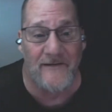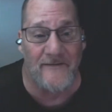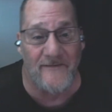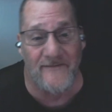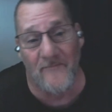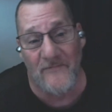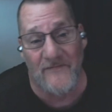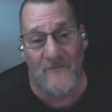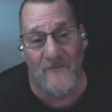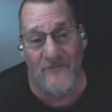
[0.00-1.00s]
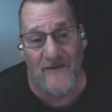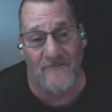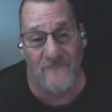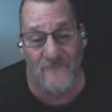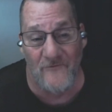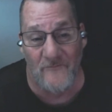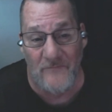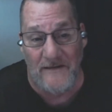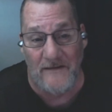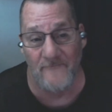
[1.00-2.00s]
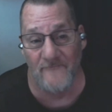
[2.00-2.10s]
in this episode that would be